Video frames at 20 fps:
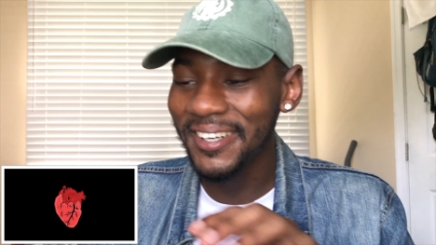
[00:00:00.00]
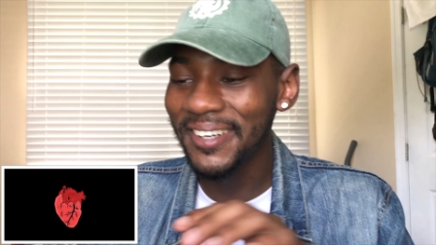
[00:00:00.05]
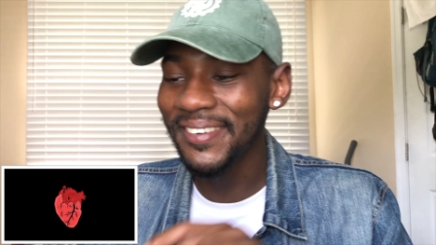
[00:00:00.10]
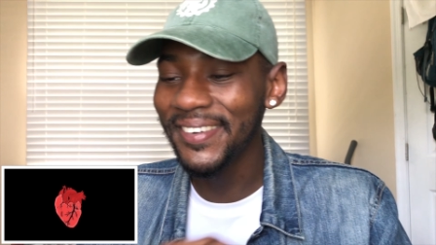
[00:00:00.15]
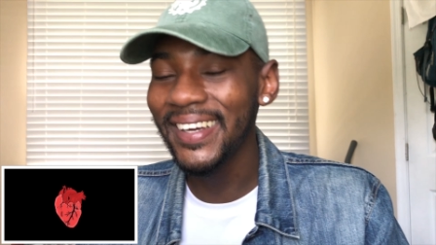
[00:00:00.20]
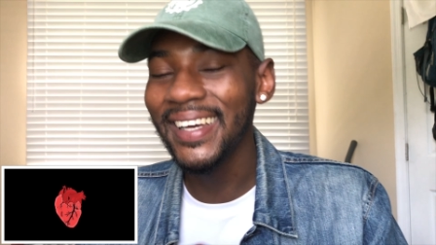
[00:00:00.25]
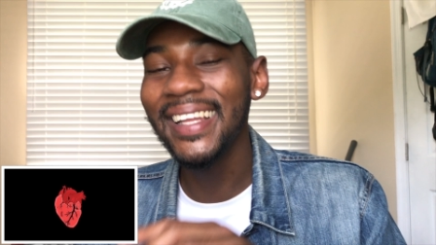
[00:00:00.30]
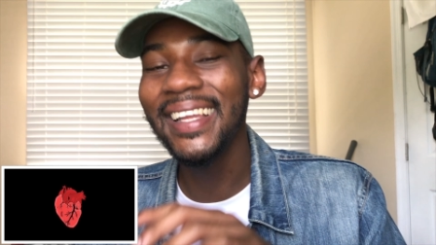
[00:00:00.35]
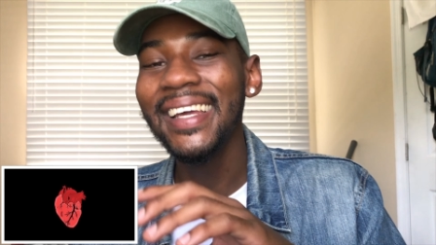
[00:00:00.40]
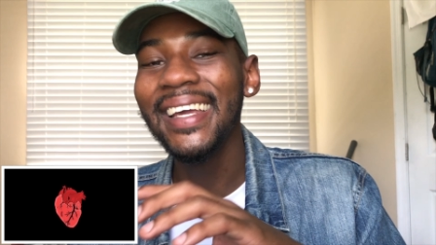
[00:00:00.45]
we
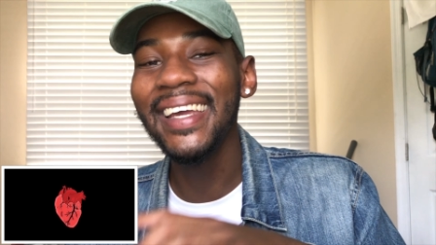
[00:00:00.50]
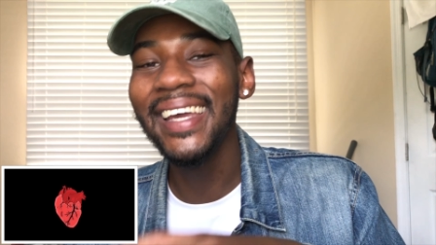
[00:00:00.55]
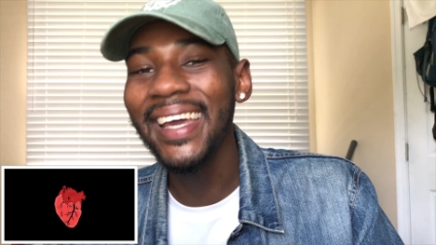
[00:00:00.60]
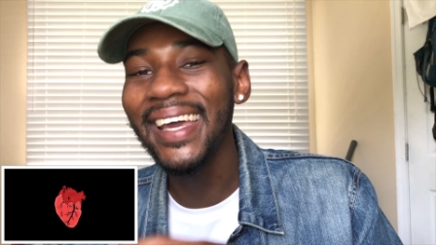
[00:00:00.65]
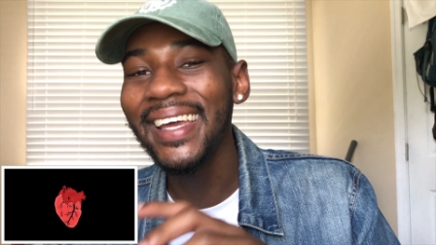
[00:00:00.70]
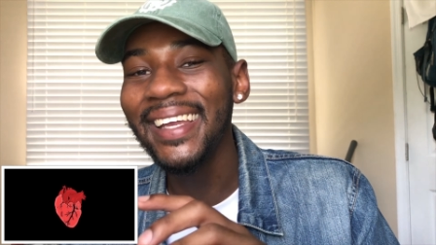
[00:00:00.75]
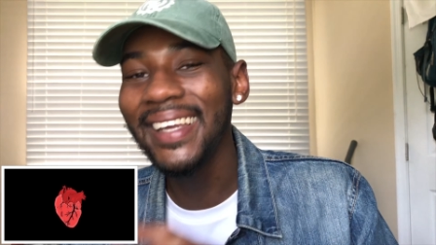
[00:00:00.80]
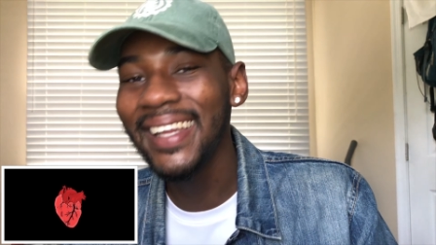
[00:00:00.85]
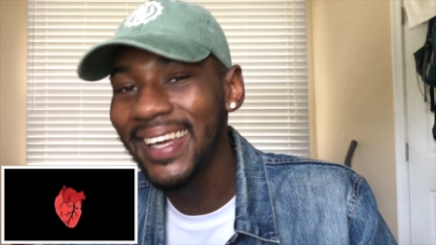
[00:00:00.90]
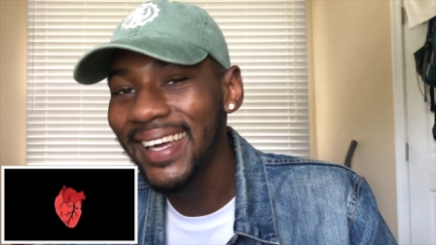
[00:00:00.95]

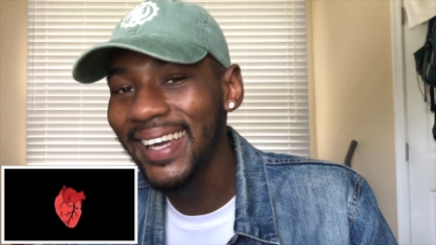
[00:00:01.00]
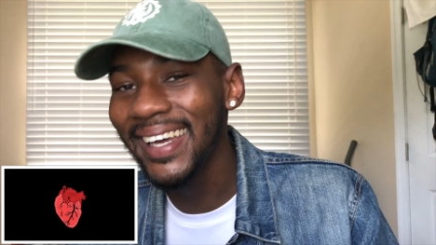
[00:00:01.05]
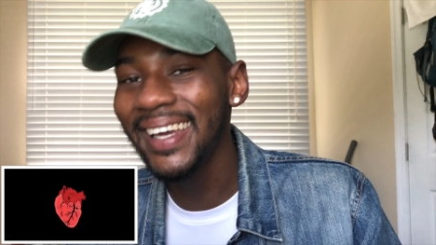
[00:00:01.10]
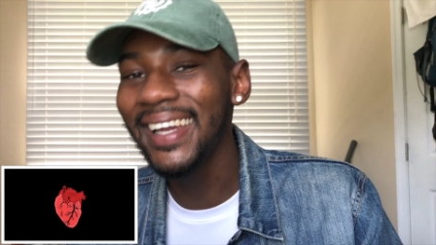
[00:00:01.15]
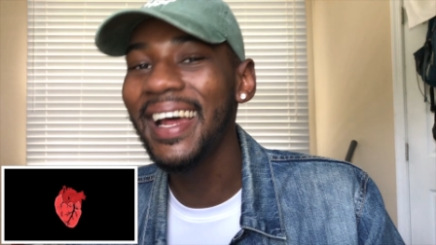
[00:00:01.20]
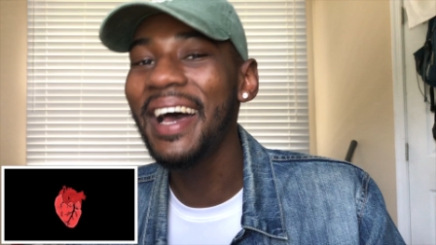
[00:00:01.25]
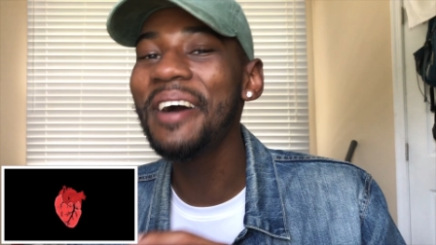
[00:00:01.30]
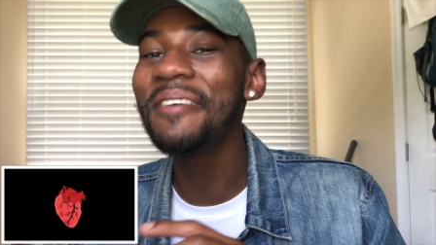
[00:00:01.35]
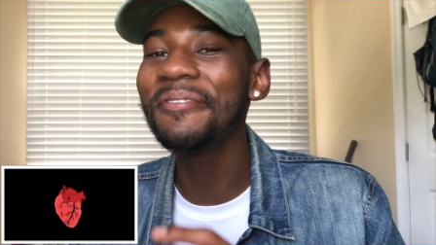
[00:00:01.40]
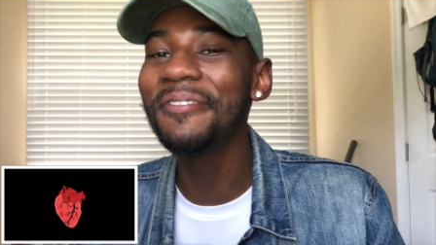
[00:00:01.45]
really
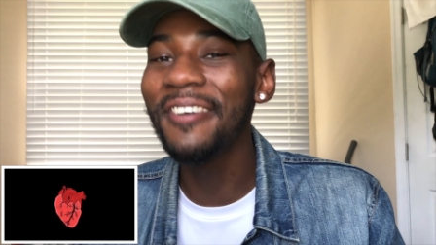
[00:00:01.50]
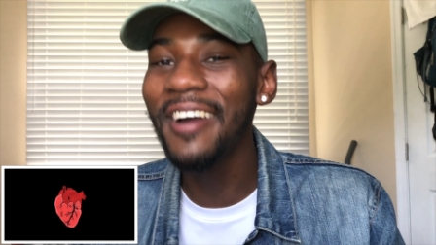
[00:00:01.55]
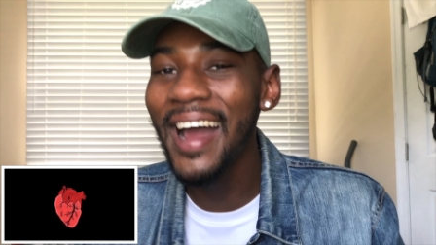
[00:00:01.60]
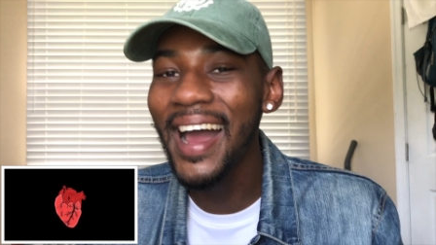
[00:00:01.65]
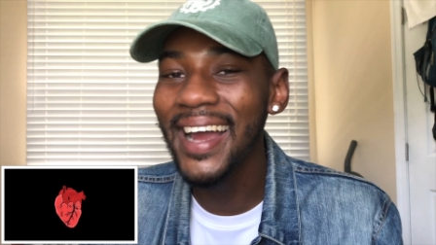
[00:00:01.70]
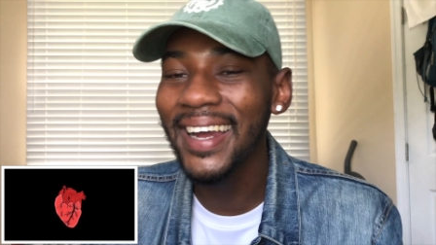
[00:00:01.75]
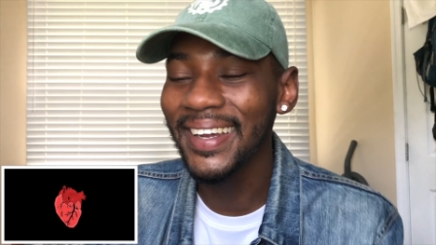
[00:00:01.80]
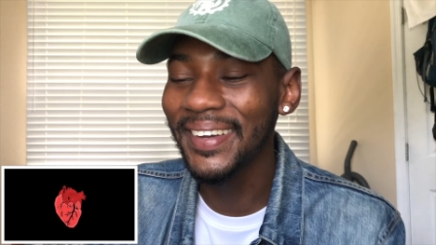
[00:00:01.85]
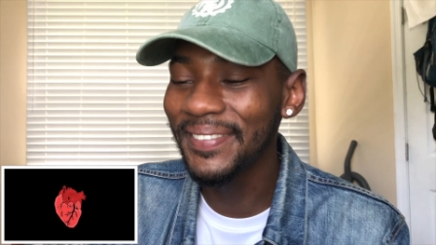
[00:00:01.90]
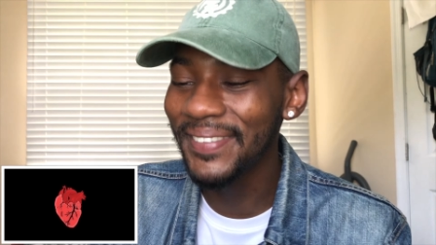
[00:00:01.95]
ended. I'm
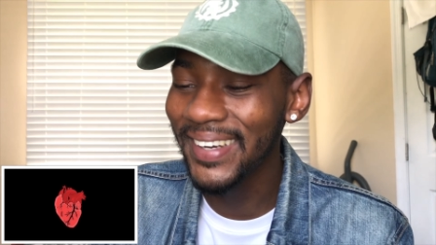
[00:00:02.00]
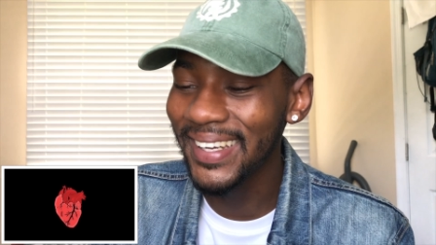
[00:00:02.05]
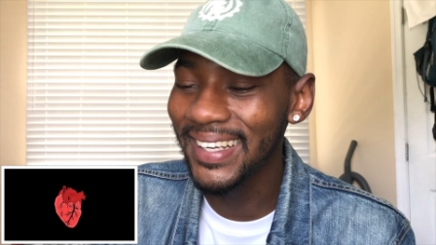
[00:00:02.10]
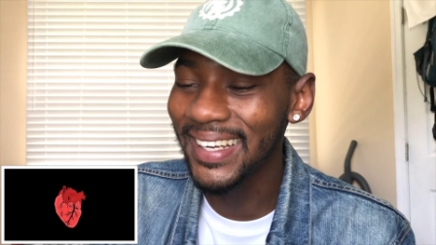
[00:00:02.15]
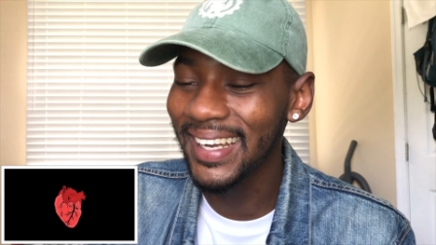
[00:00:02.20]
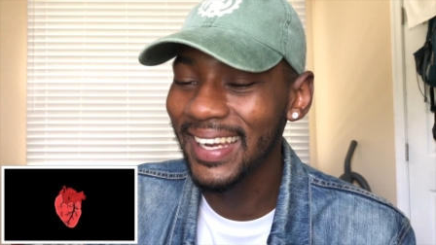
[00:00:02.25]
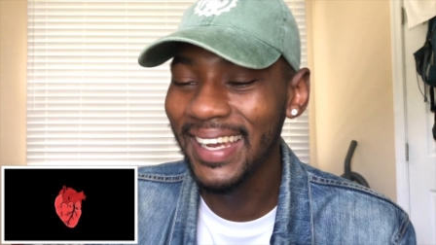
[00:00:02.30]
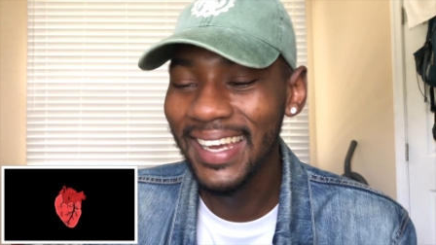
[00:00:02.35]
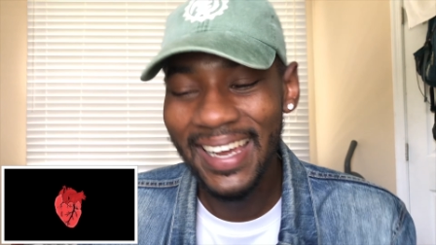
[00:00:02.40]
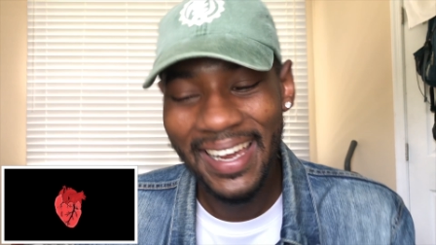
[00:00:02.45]
rocking
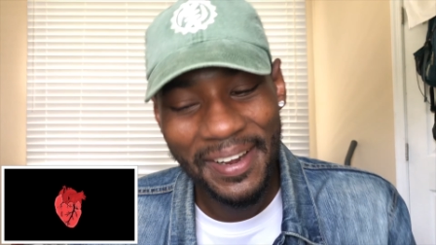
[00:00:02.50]
with.